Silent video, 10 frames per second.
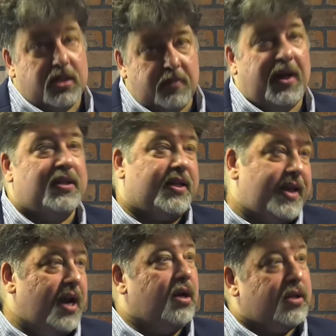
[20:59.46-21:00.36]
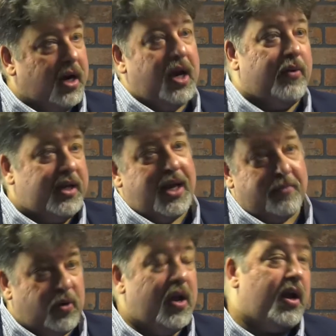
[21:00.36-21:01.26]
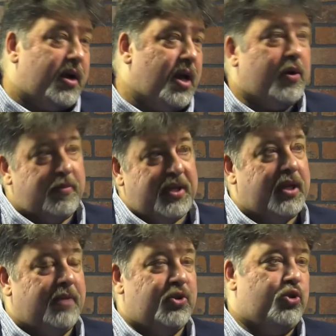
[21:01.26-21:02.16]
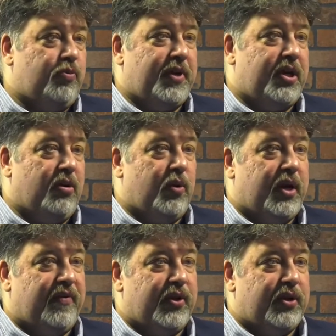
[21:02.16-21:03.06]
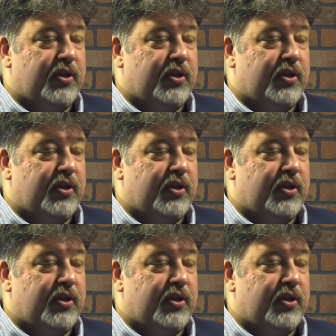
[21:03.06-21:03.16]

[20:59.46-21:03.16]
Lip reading: it's about the character, how he came around, and how he became the superhero and everything.